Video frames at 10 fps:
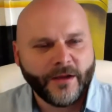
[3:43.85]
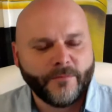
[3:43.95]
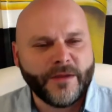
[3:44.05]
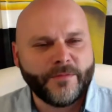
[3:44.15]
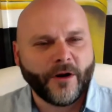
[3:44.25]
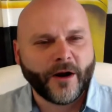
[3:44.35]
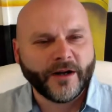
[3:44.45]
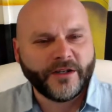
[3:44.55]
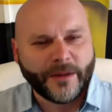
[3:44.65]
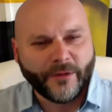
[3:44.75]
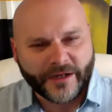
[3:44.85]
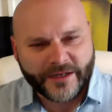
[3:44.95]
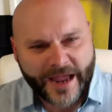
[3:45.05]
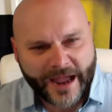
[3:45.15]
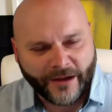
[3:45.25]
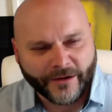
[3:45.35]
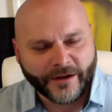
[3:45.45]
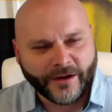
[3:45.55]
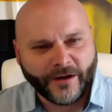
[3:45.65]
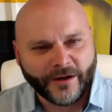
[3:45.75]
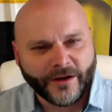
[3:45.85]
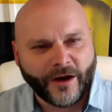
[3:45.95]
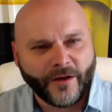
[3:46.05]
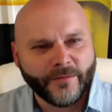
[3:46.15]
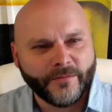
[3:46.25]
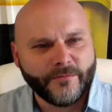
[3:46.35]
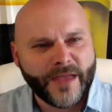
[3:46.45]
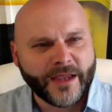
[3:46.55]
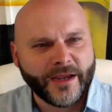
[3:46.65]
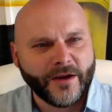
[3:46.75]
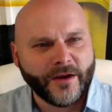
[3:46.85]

People are doubling down on making